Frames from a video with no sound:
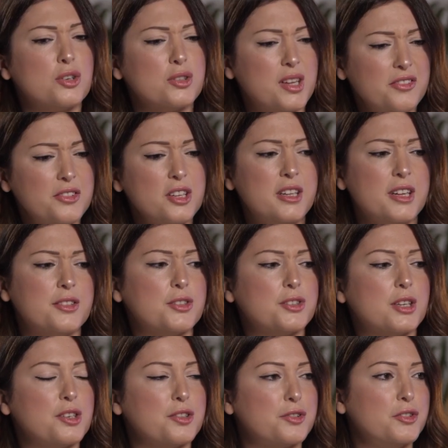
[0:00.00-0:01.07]
So definitely
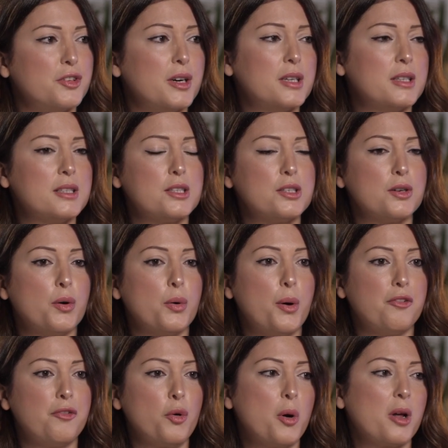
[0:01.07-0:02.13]
there's a difference.
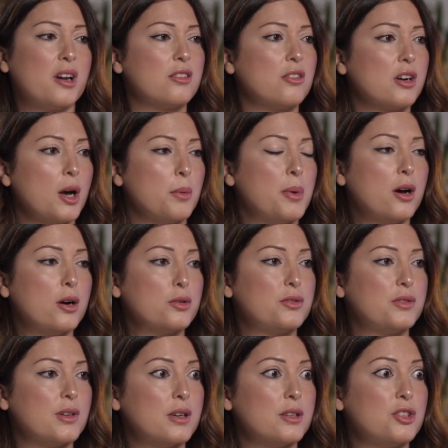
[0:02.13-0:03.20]
So if you want to talk
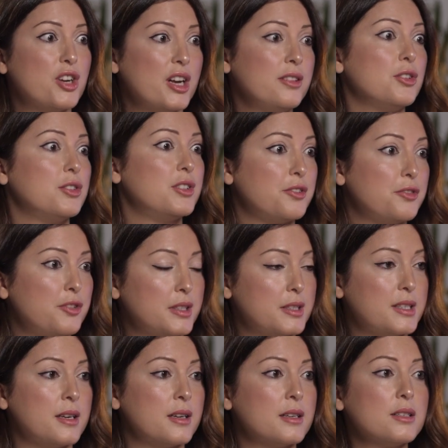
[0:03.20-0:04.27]
about gender
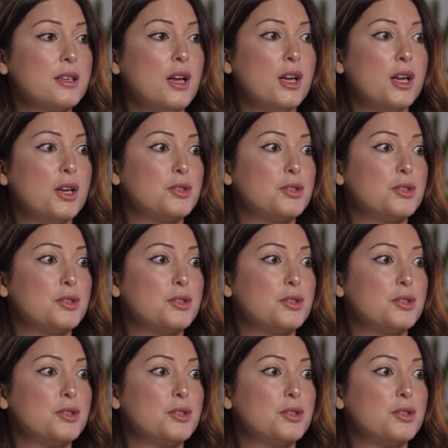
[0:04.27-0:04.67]
differences,